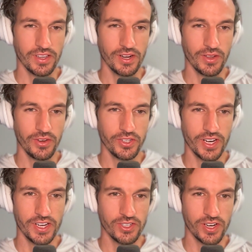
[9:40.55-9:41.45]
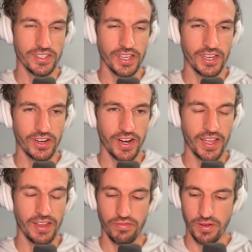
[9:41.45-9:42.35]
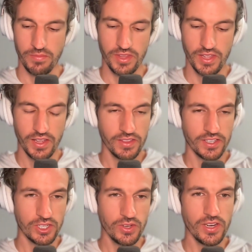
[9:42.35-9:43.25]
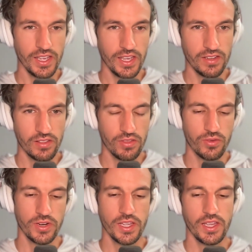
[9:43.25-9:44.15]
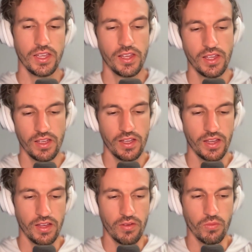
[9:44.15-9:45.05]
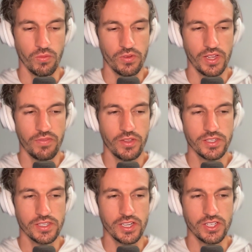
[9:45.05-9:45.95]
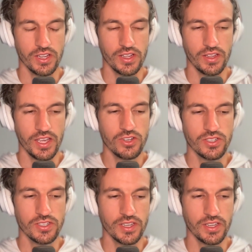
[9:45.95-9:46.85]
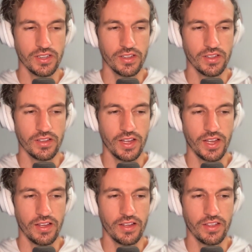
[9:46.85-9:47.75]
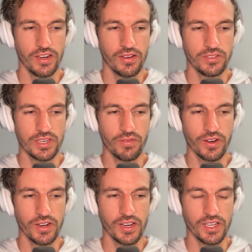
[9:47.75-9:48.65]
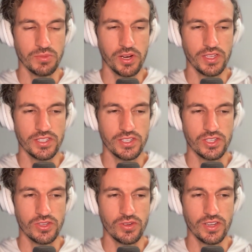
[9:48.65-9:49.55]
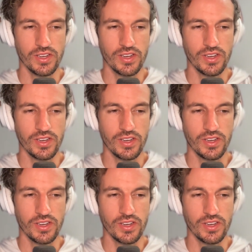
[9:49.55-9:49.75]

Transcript: And you're trying to translate into your head from the 2D into the 3D. It feels like such a interesting, different experience as a student.